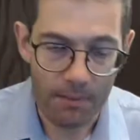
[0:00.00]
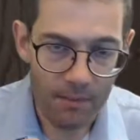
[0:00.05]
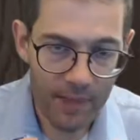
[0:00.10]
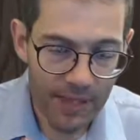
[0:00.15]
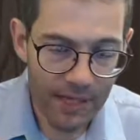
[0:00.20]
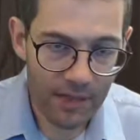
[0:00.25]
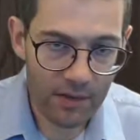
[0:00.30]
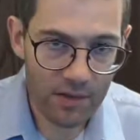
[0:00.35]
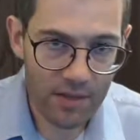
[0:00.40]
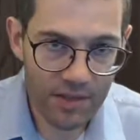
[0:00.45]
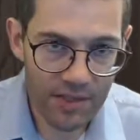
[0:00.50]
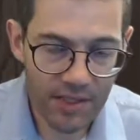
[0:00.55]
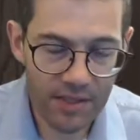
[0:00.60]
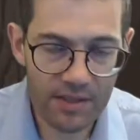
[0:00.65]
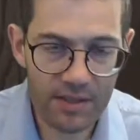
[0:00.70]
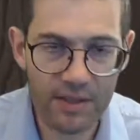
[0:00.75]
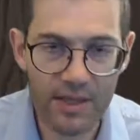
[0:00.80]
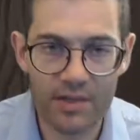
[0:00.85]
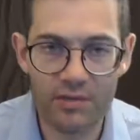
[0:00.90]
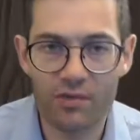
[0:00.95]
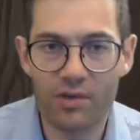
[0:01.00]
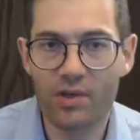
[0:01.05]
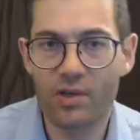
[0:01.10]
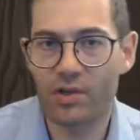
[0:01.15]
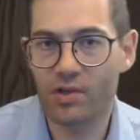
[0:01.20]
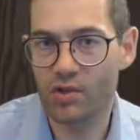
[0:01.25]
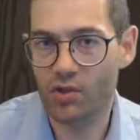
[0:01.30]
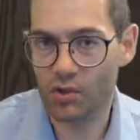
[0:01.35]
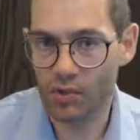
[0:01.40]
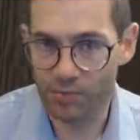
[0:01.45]
being consistent as
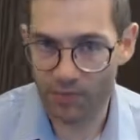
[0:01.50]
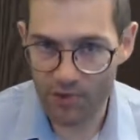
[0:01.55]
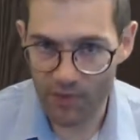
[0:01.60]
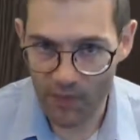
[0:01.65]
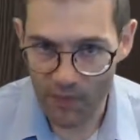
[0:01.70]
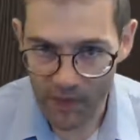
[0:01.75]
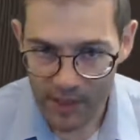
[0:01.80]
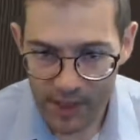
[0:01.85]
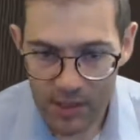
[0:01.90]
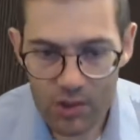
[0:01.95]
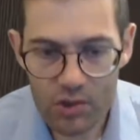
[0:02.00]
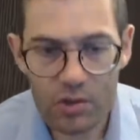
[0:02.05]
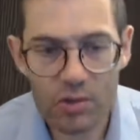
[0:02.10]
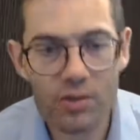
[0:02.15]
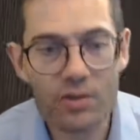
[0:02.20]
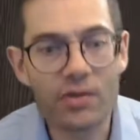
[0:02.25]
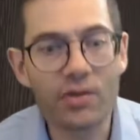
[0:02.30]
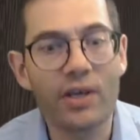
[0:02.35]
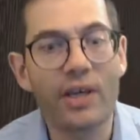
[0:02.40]
regards your abbreviations